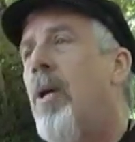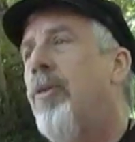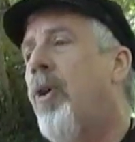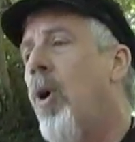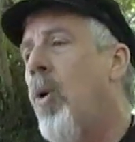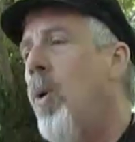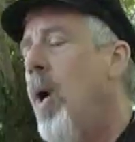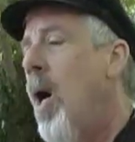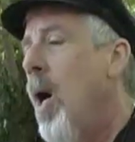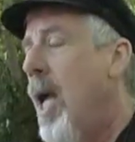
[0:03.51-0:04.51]
So
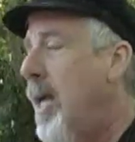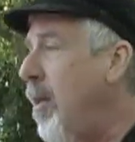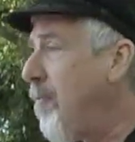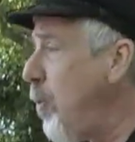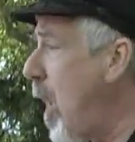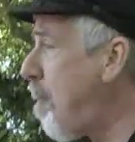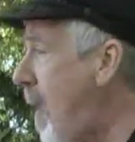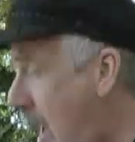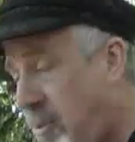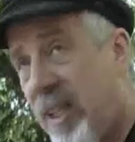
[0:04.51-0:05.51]
in the Food Not
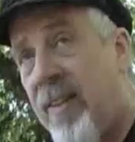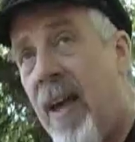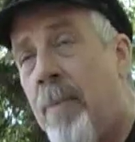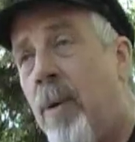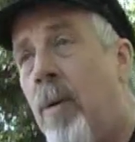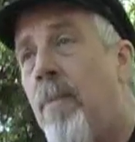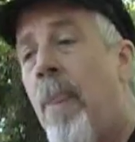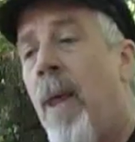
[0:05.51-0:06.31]
Bombs example,